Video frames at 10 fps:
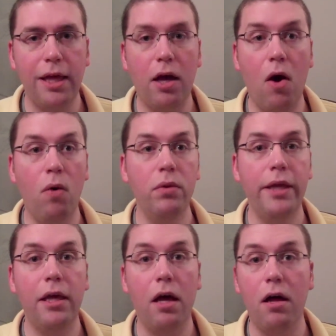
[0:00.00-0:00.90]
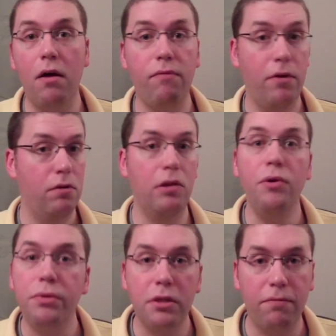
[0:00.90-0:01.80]
Think only of
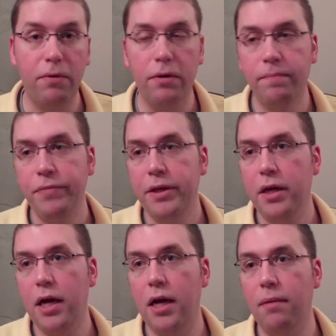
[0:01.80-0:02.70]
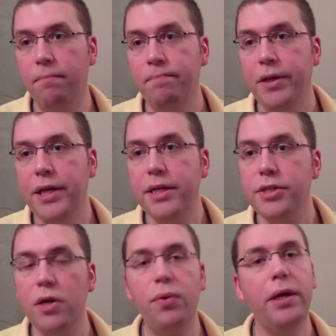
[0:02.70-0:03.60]
Lucifer. Um,
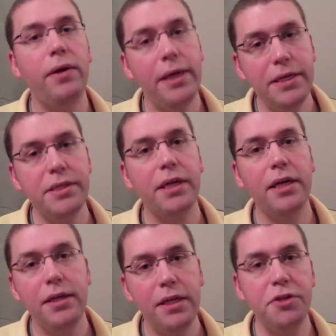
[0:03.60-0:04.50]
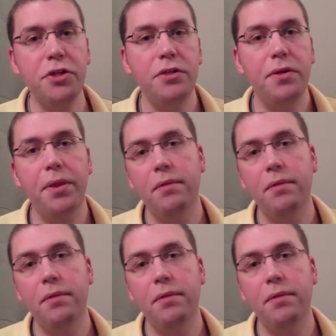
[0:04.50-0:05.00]
so there is a condition to